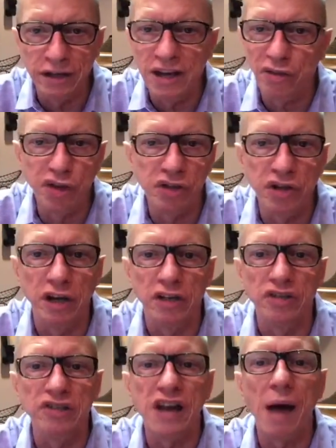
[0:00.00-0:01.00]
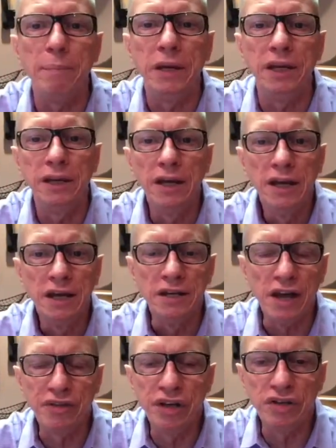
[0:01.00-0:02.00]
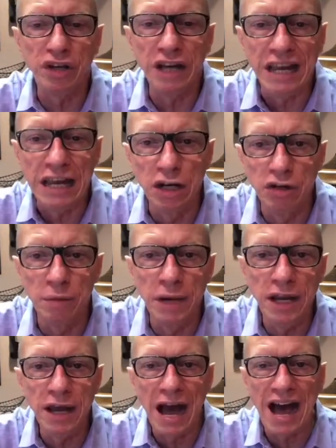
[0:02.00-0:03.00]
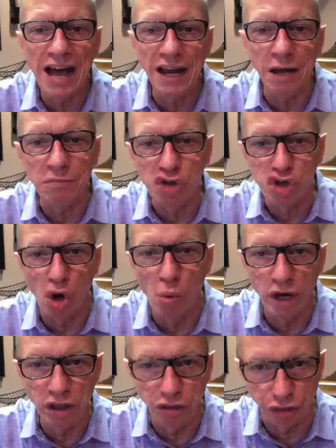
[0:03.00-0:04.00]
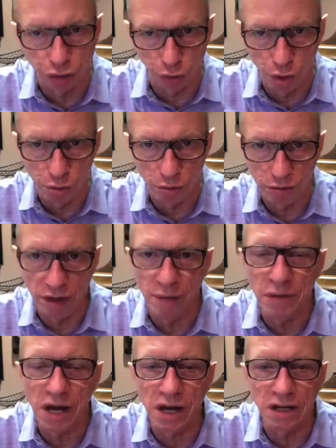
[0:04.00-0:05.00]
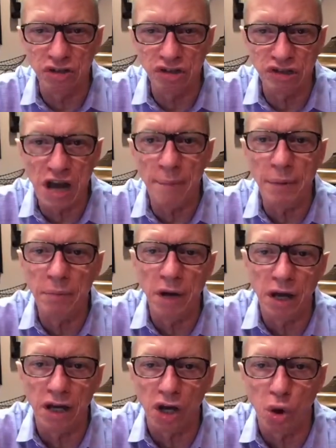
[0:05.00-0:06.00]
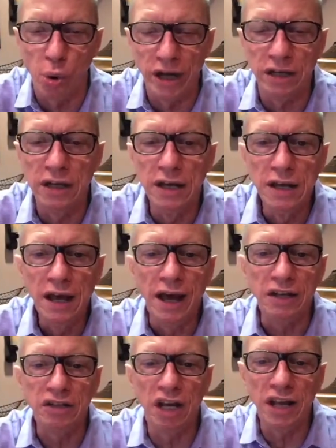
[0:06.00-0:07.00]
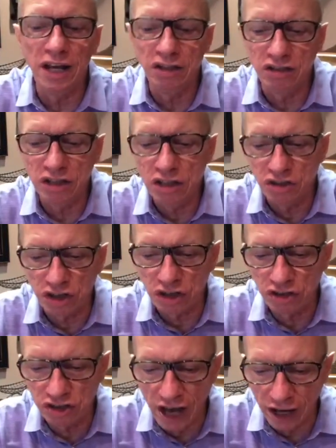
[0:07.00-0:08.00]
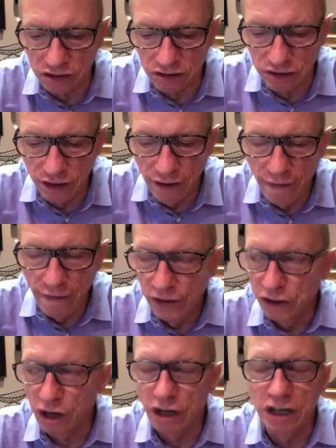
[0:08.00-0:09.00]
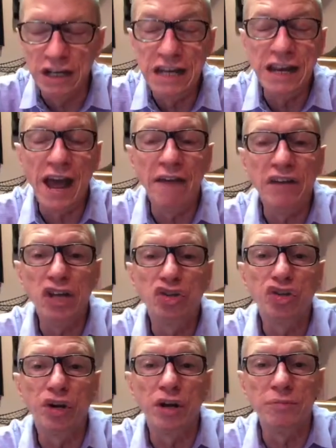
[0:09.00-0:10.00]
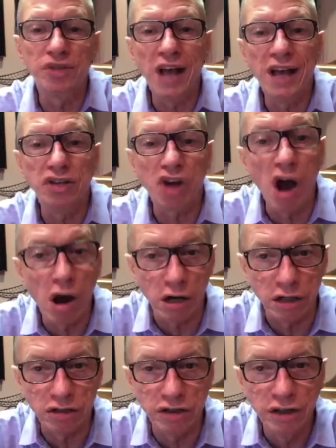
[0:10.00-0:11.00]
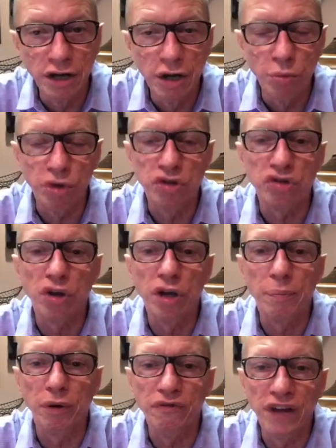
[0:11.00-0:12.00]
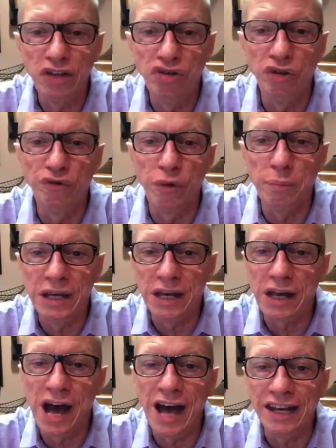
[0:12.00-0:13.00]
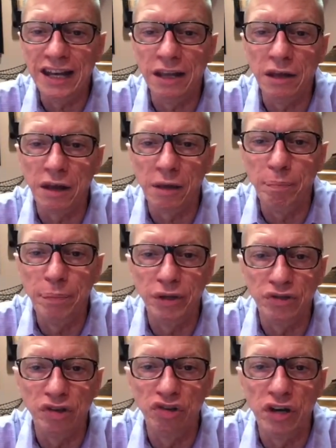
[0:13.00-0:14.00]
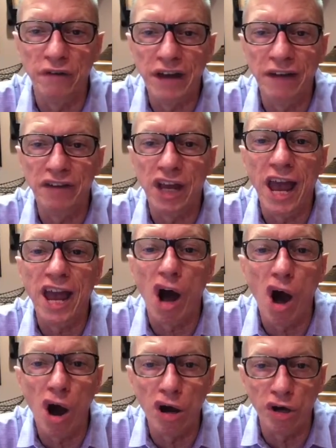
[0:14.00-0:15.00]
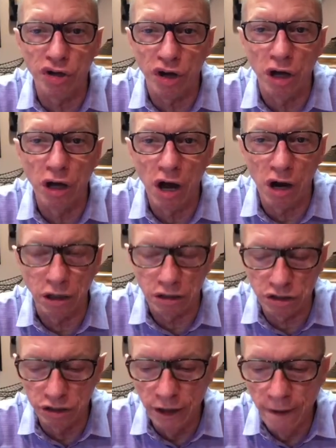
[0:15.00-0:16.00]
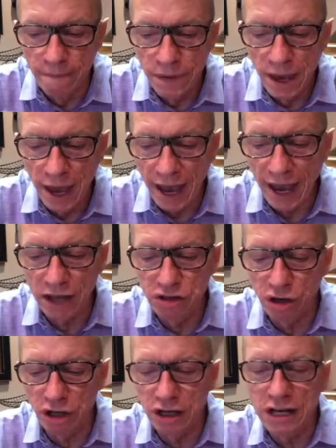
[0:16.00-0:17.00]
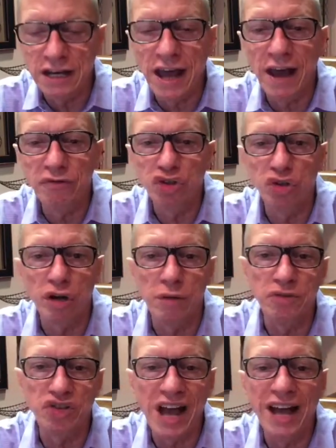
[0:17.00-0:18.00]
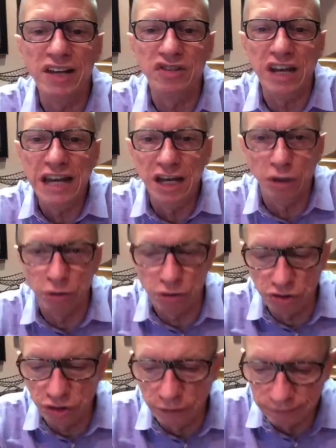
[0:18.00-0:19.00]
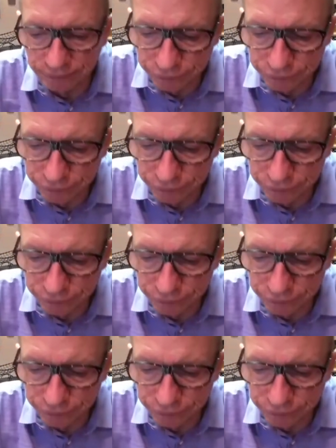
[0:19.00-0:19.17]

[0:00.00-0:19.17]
Nothing's going to stop me. Nothing's going to hinder me. I am going through. I'm not going to stop. I'm not going to quit until I see success. You're going to need to have a circumcised heart, which is going to prevent you from being caught in the position of having a hard heart. And you're going to need to have circumcised ears.